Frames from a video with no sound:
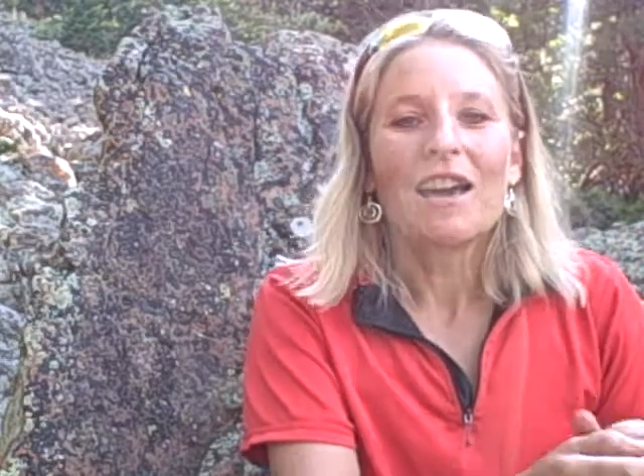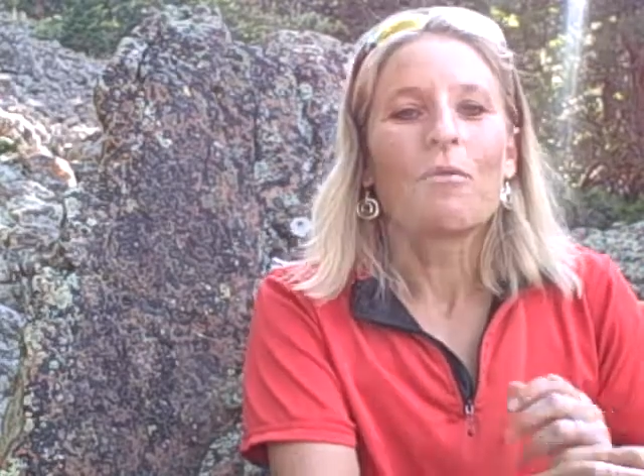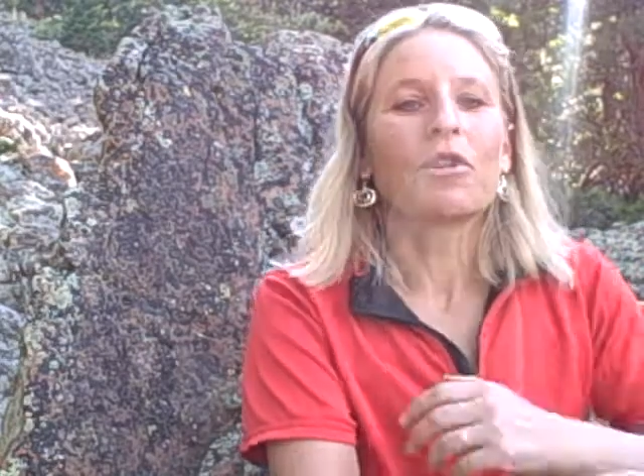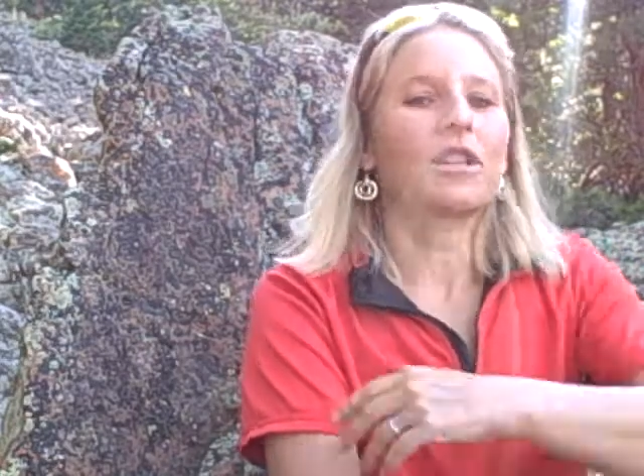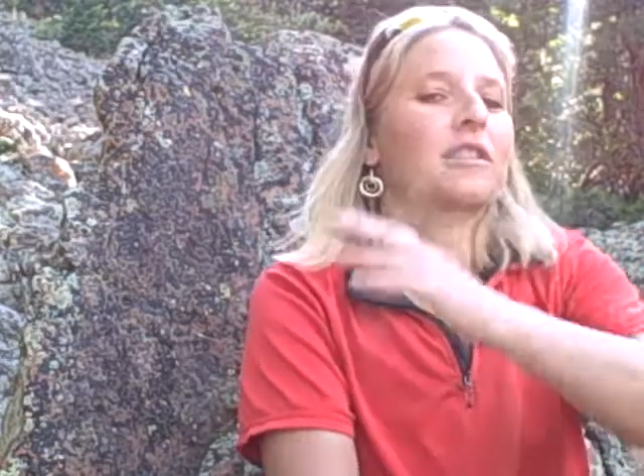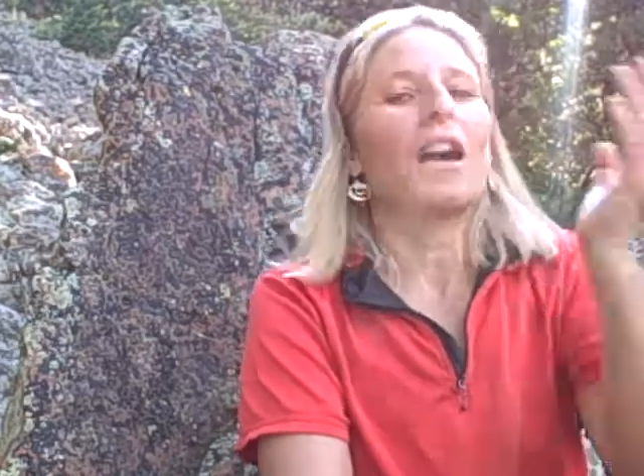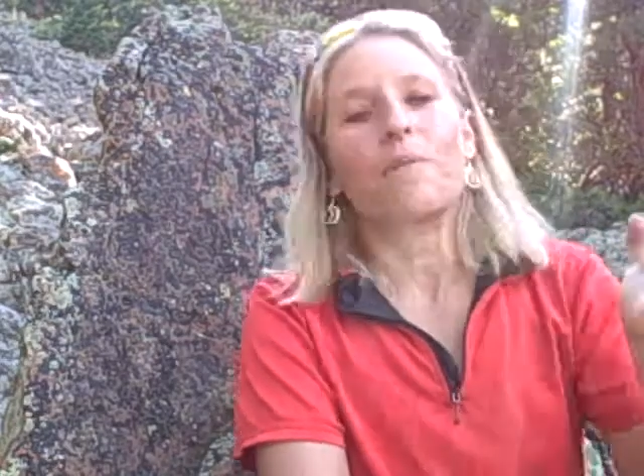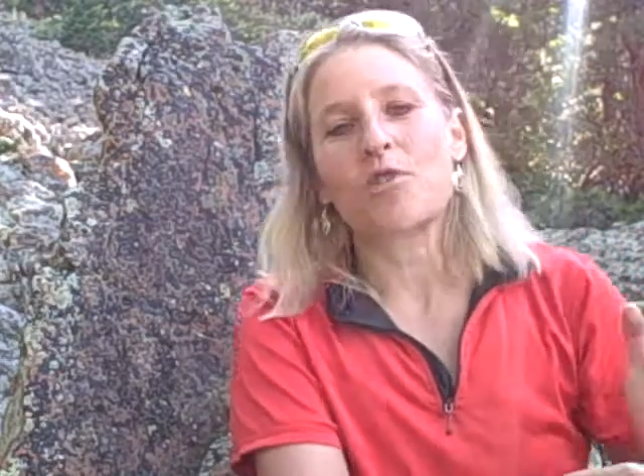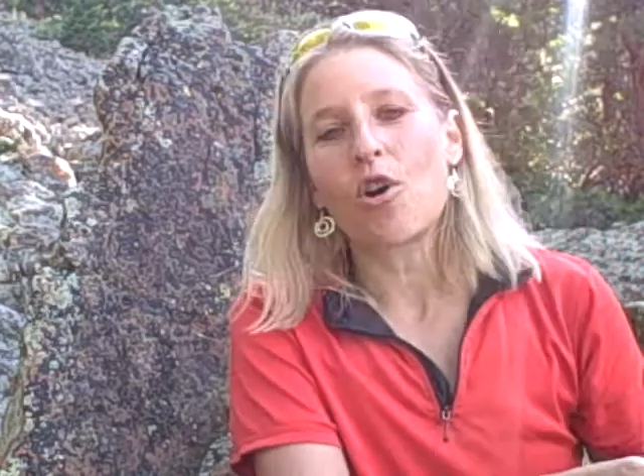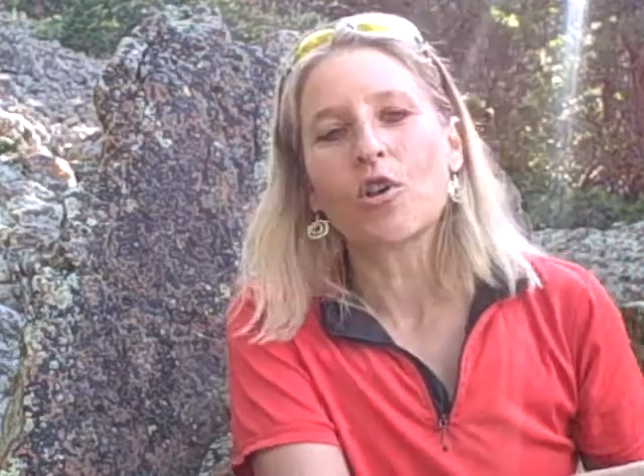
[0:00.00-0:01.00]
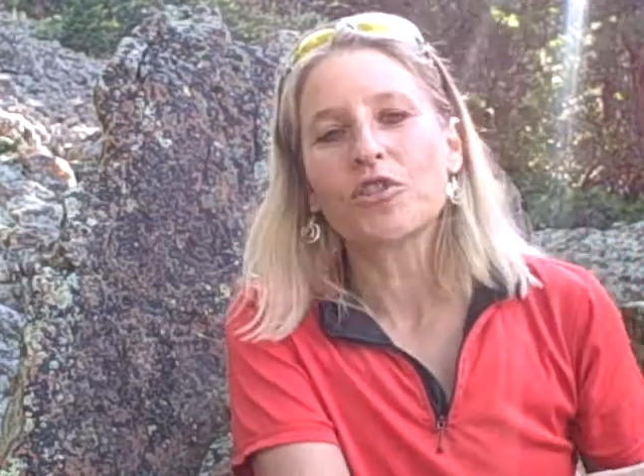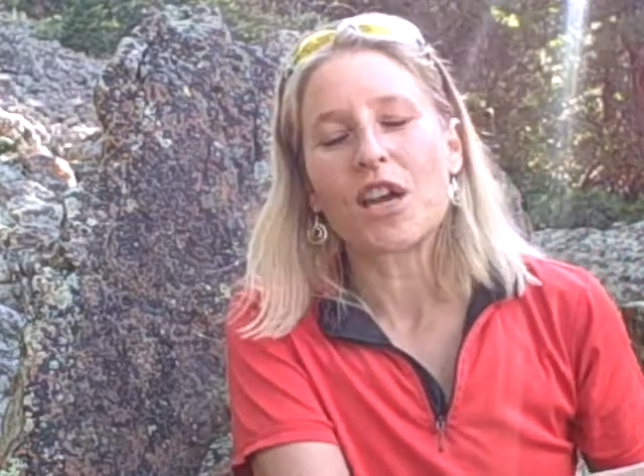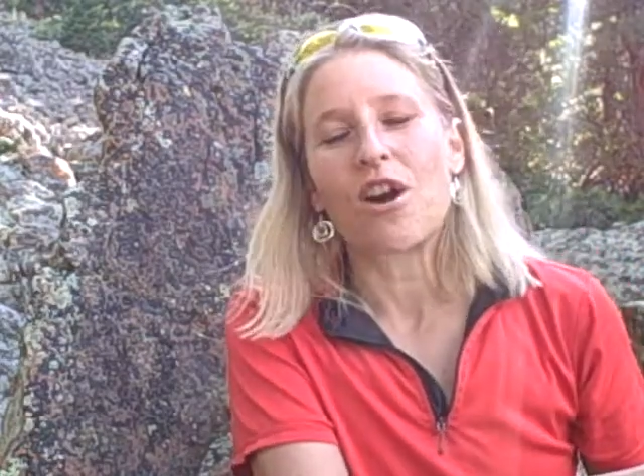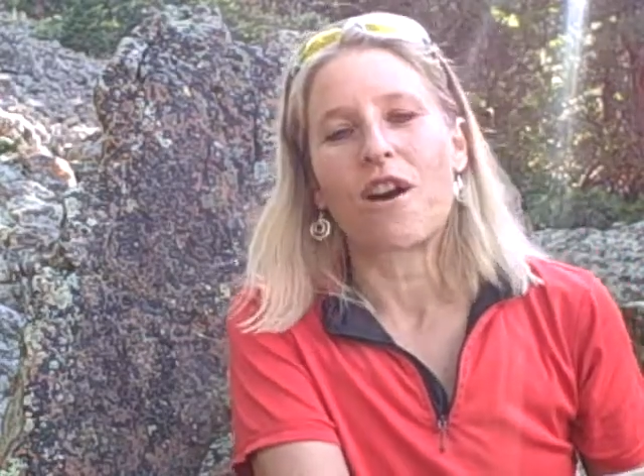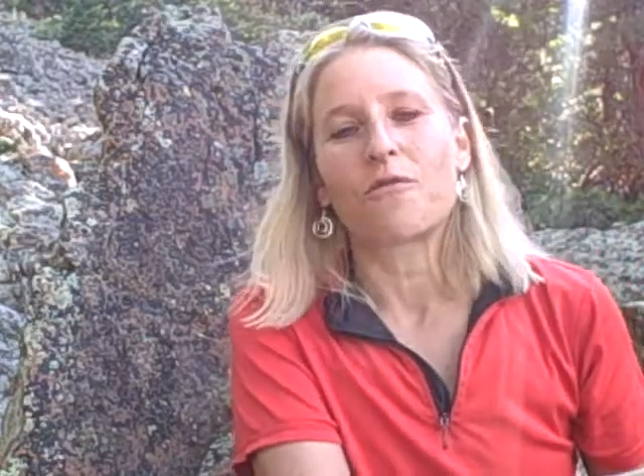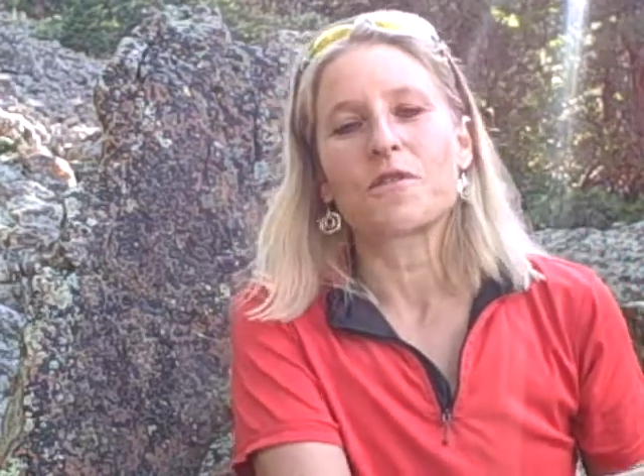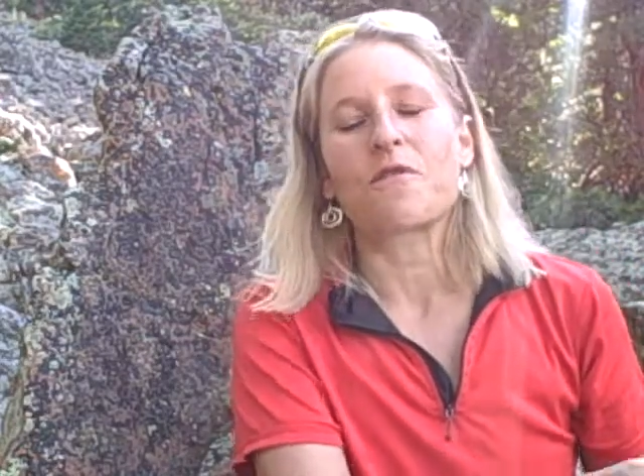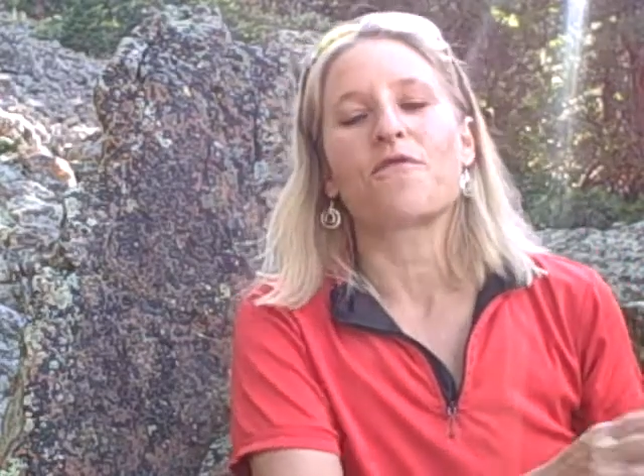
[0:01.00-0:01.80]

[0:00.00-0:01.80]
and we're going to top the whole day off with a